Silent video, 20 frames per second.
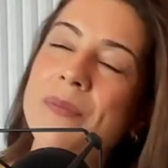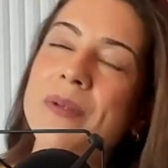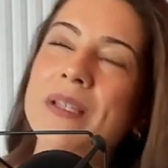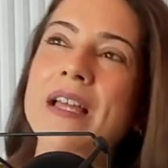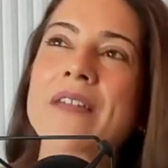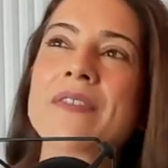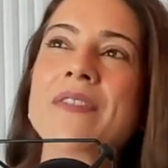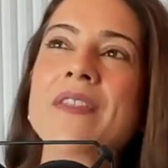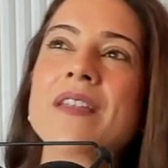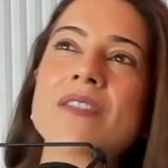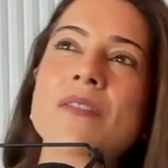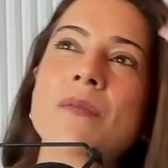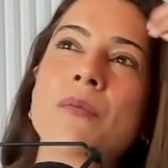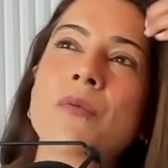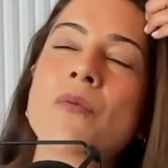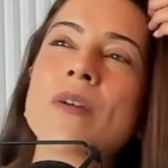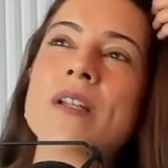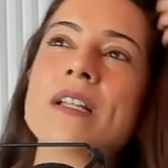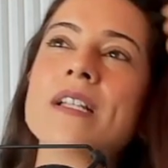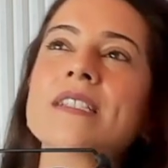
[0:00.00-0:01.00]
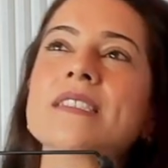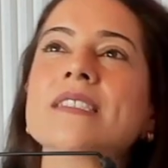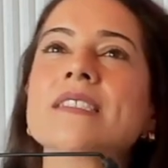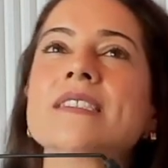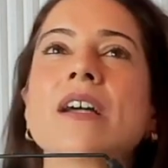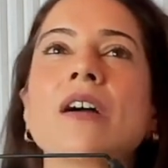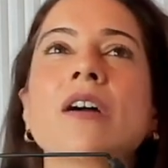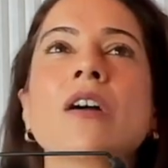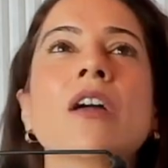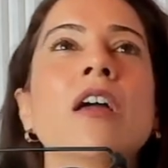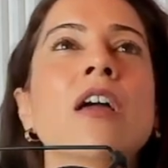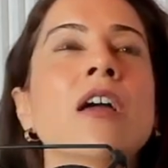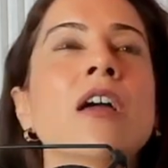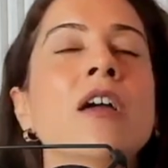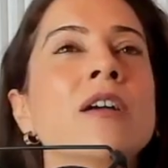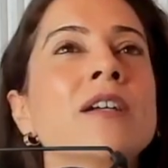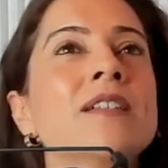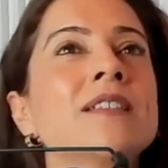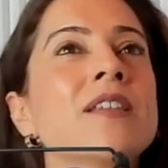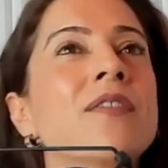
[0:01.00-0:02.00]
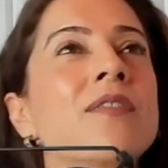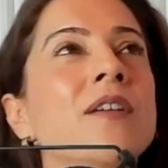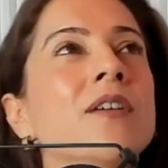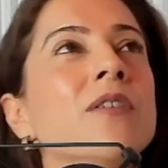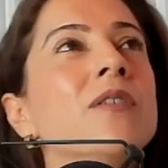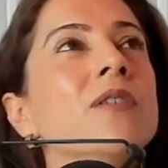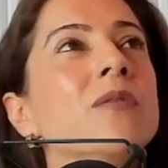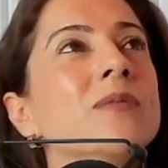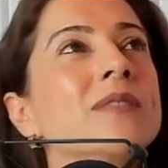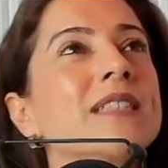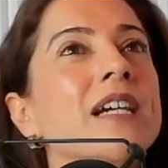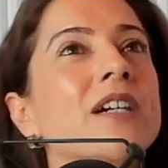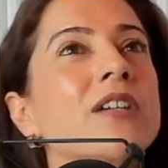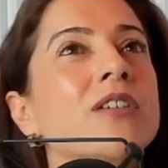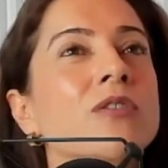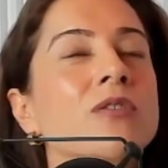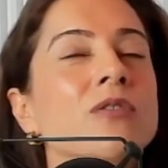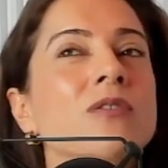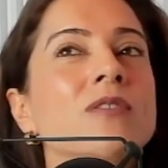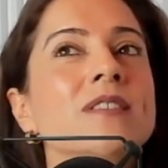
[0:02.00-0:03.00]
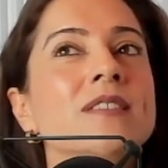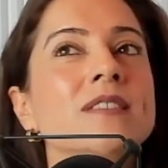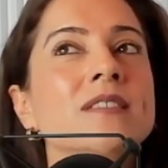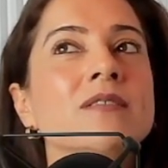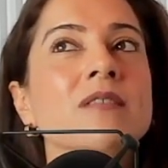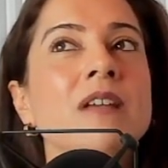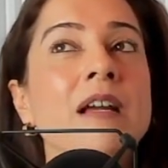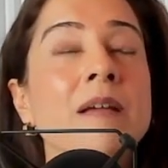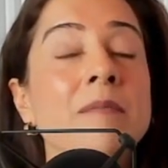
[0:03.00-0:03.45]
But I think the point is that, because the theory was that girls,